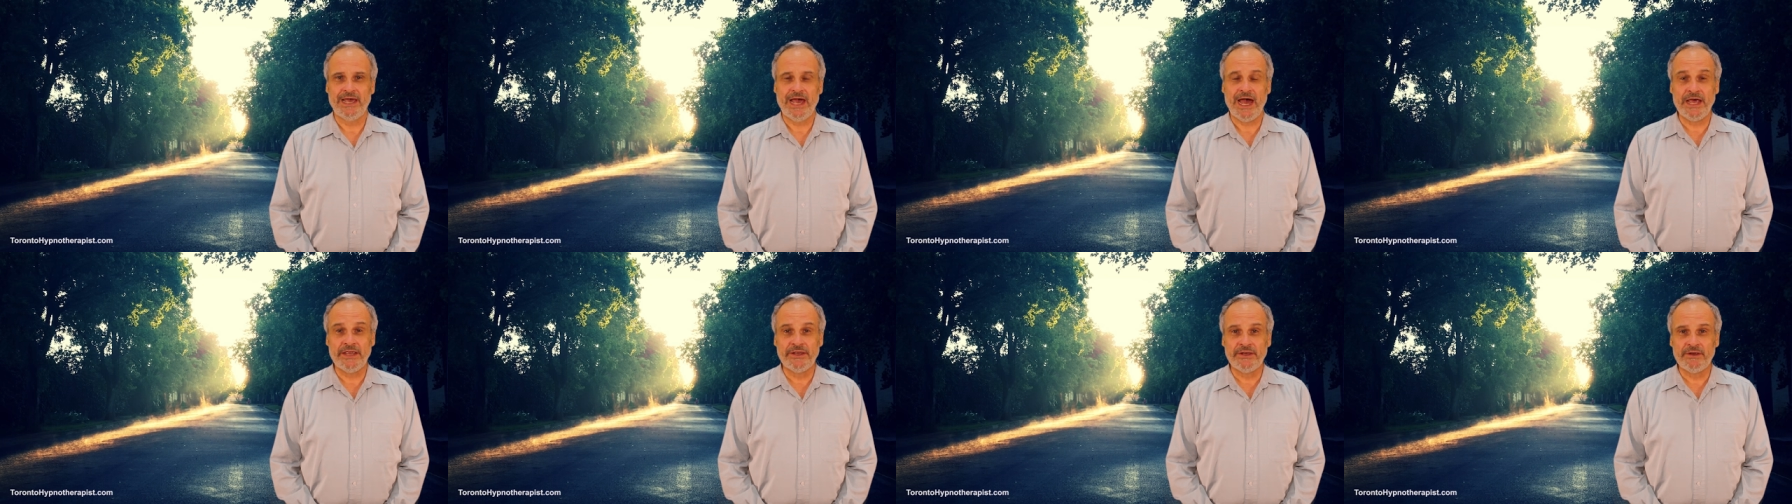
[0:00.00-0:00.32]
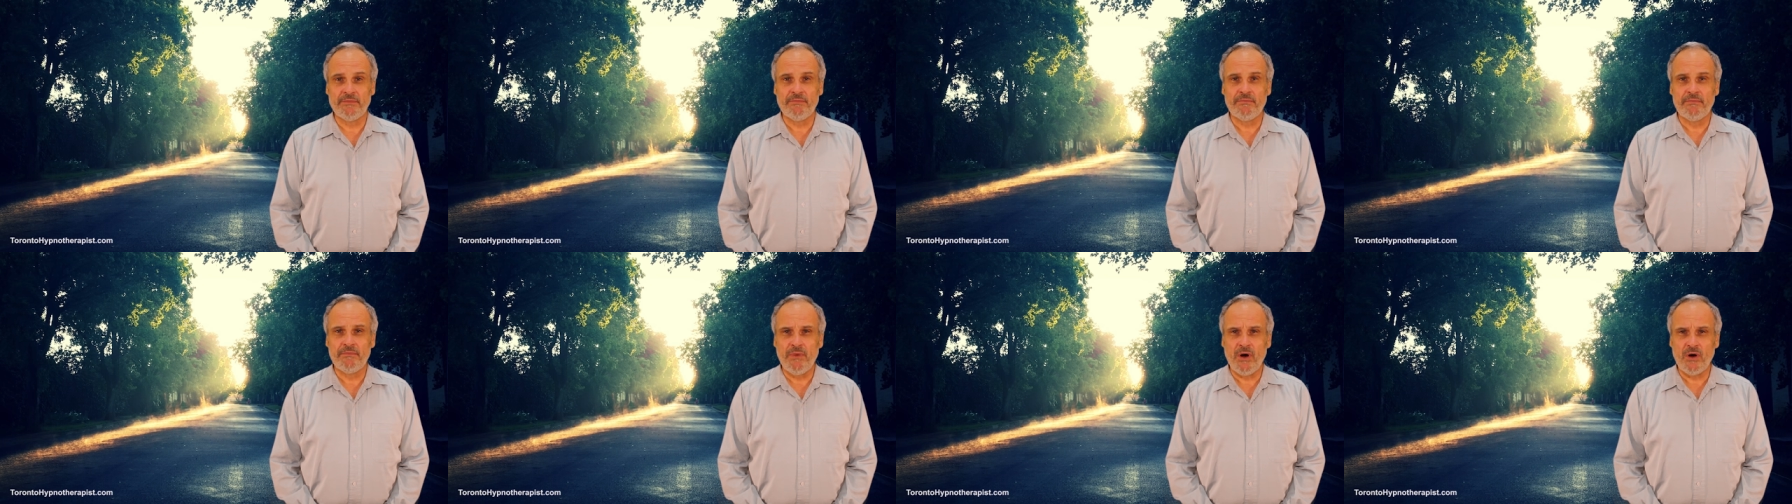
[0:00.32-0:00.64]
and
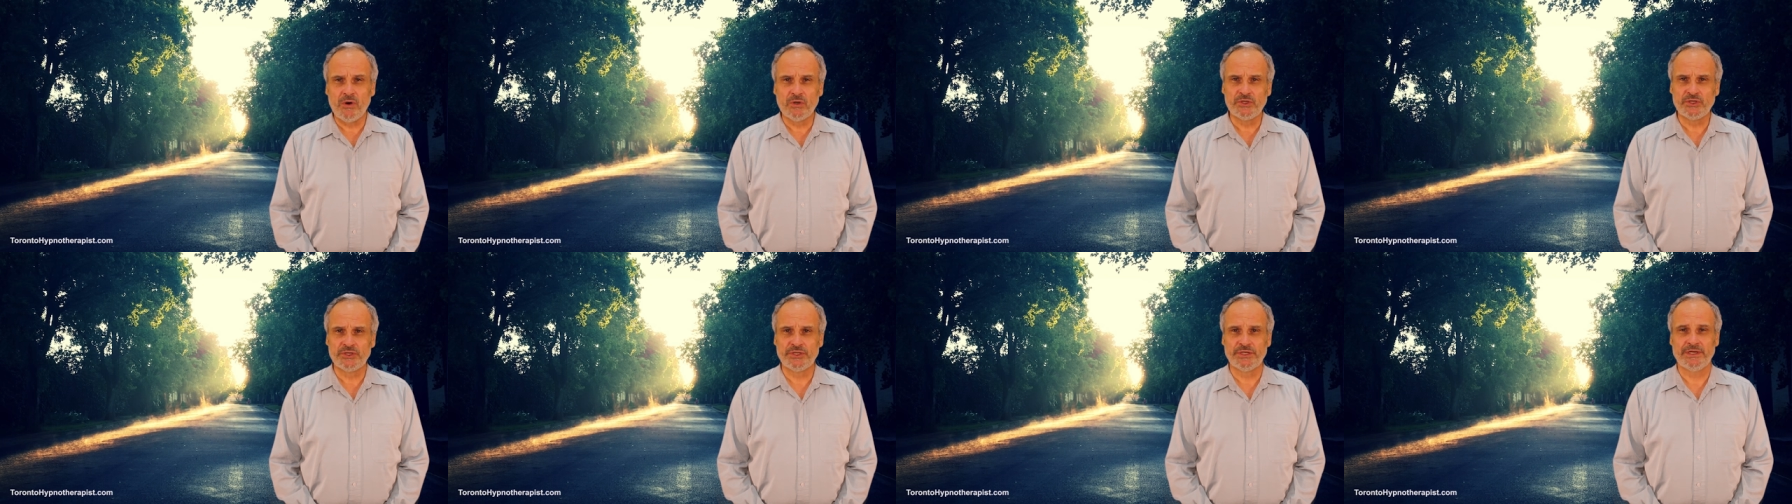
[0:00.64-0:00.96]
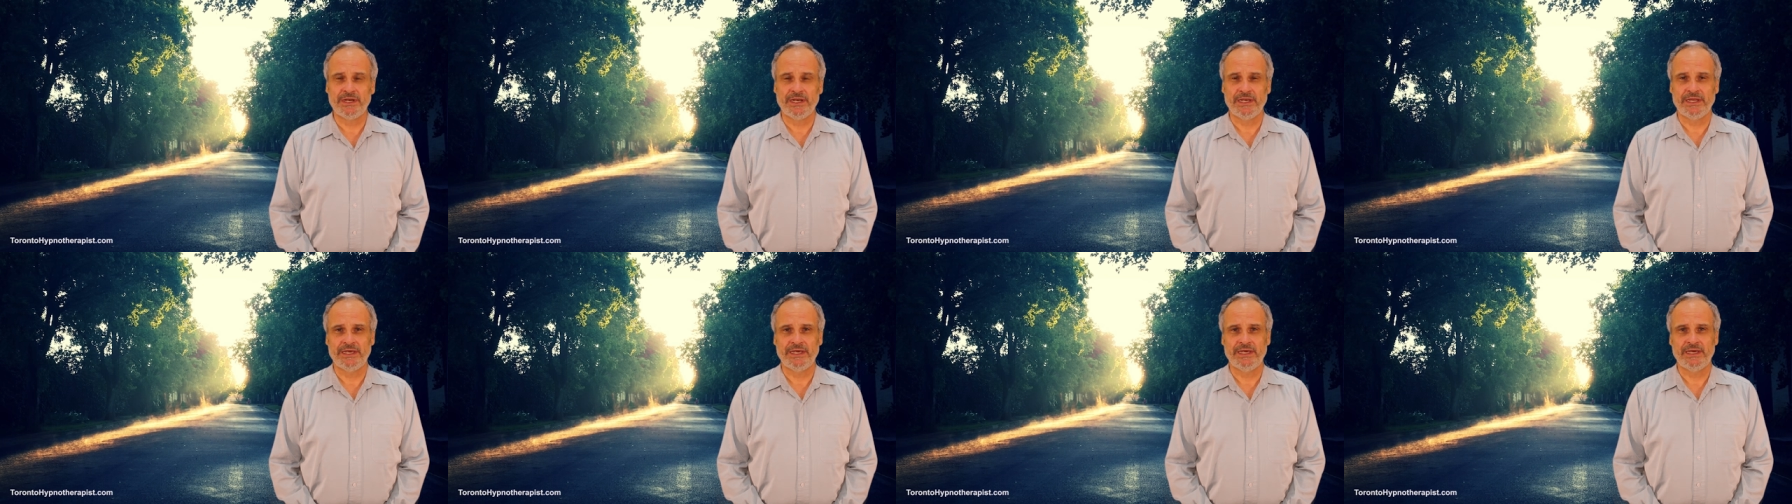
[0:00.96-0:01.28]

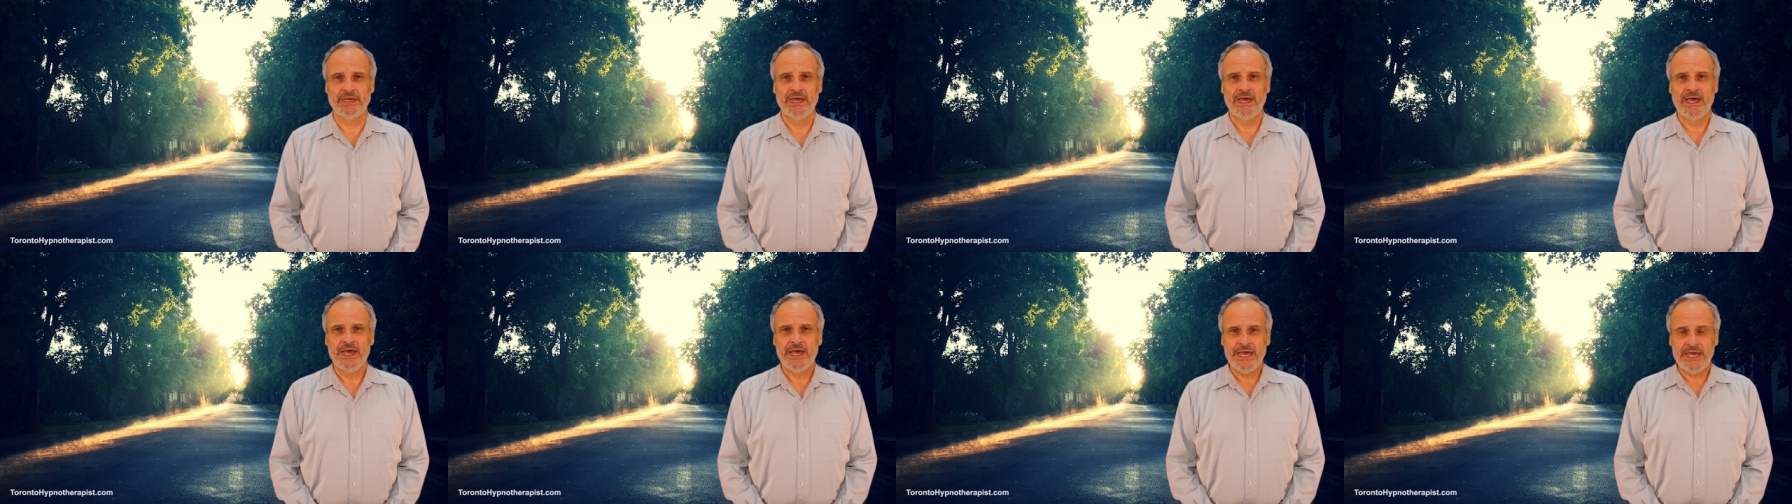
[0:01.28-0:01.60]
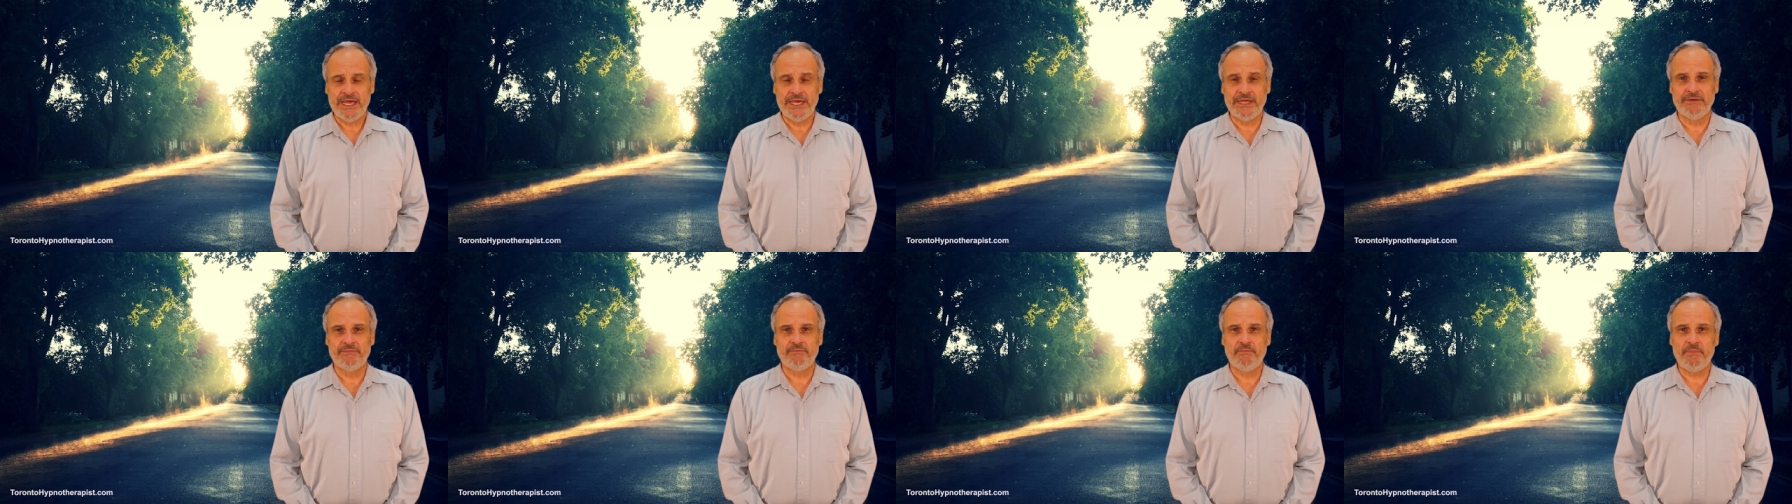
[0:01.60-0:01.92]
emotionally
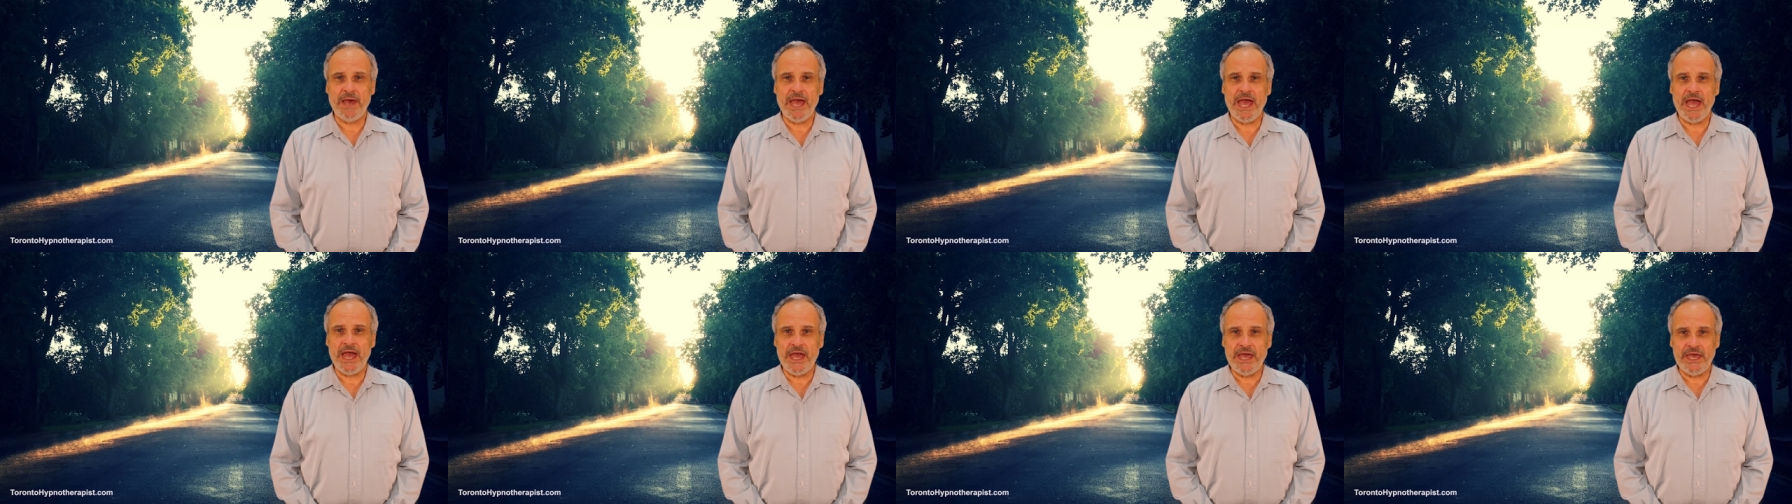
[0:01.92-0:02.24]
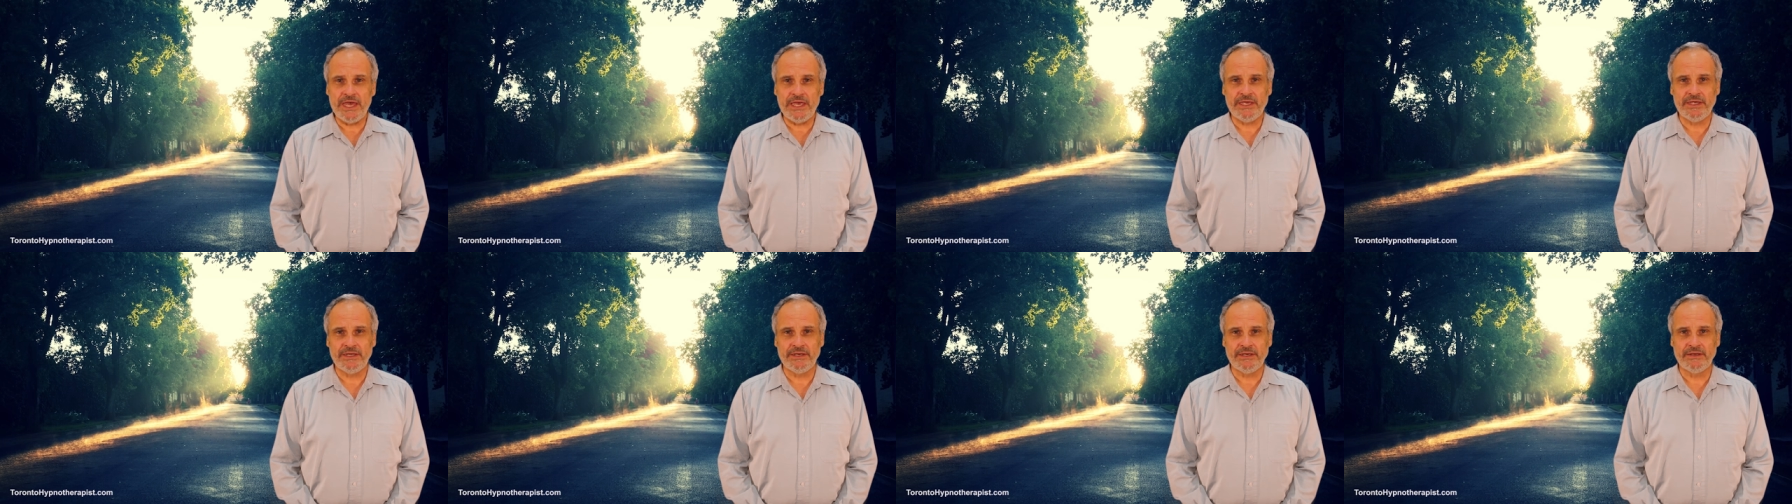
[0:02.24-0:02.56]
in
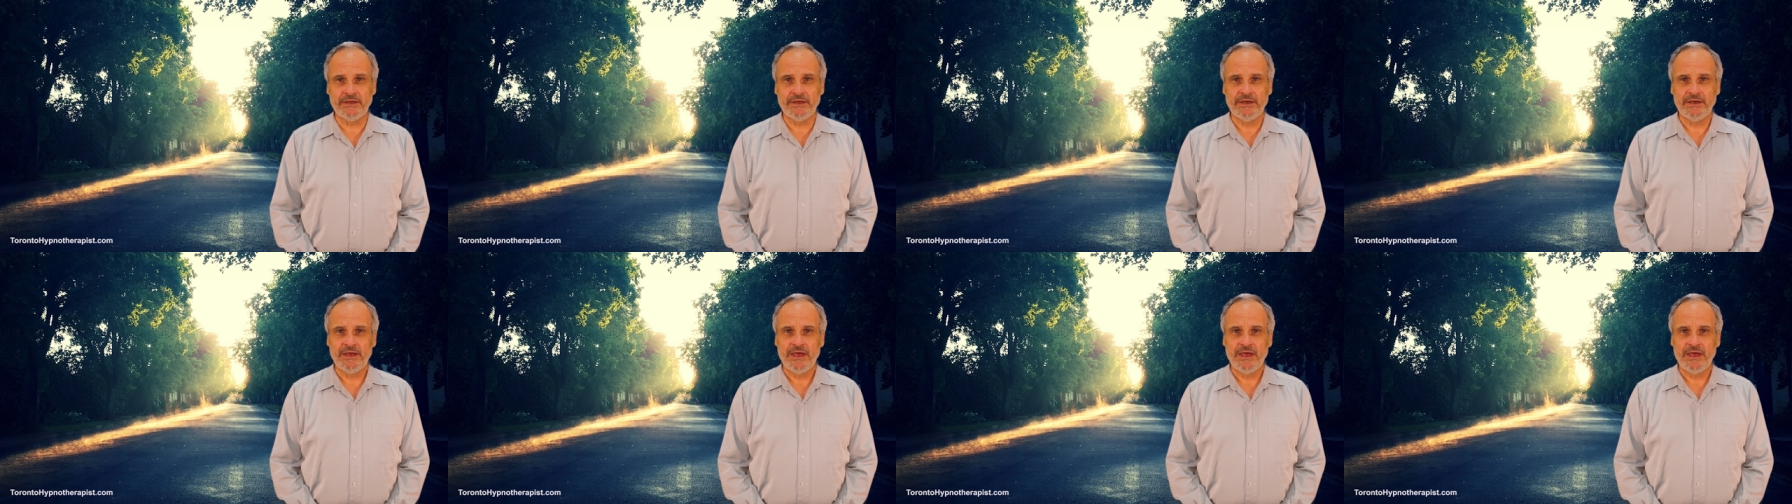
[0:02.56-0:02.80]
pain,